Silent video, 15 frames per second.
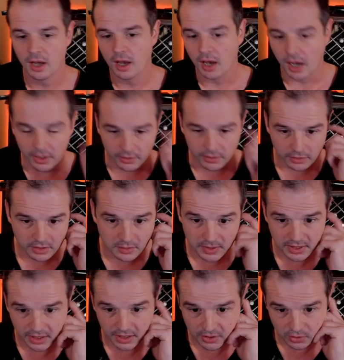There is
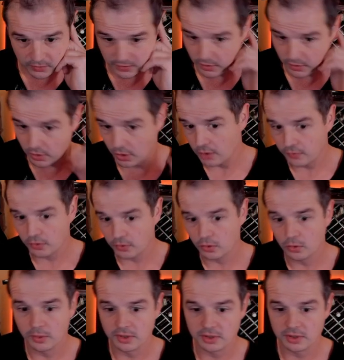potential for
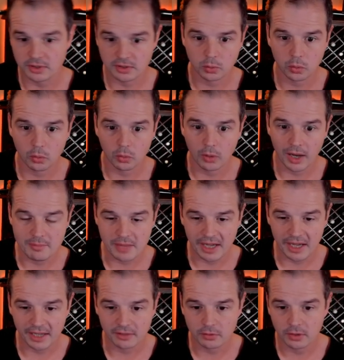Curfew, which is quite
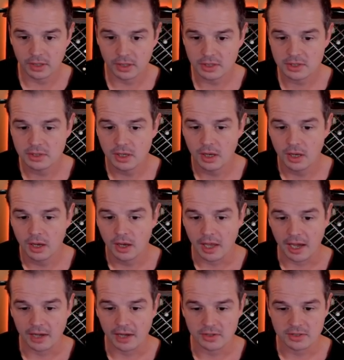bad for us.
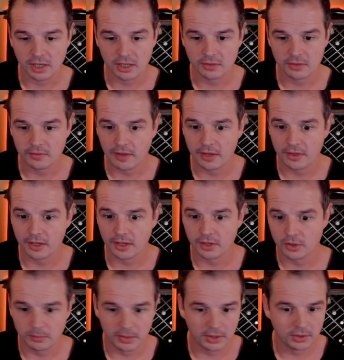Outside of that, there
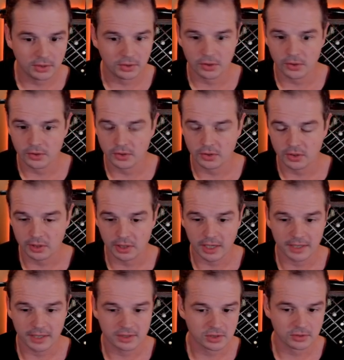could be, the
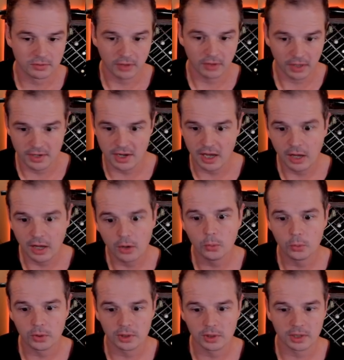likes of
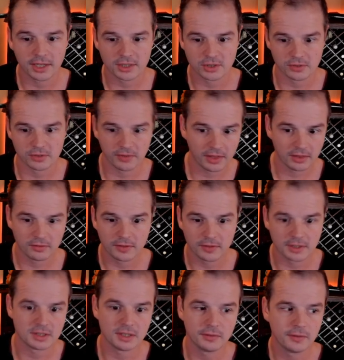Annul, the likes of End the
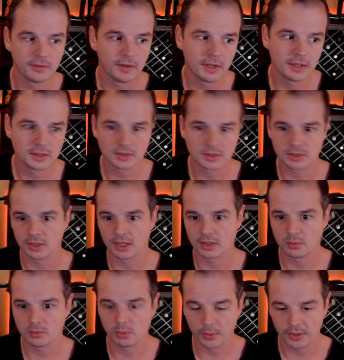Festivities, so
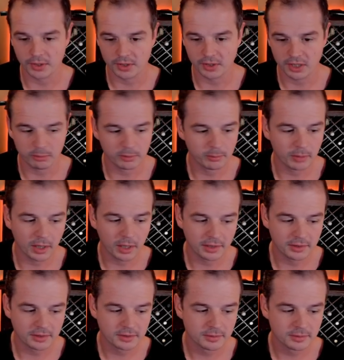that's what we're going to keep in mind.